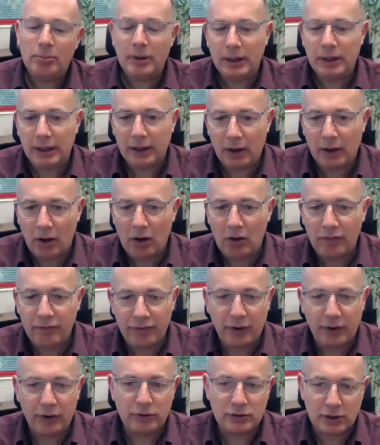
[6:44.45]
meaning
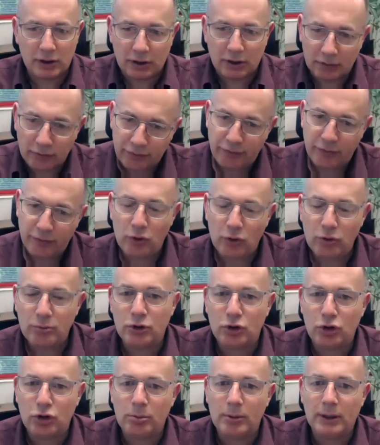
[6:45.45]
of those
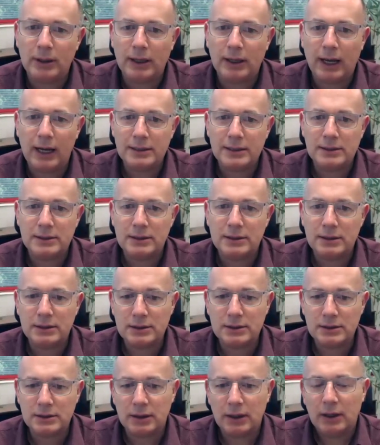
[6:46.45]
confirmed human
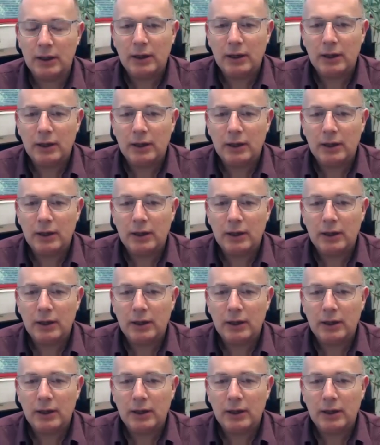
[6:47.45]
cases,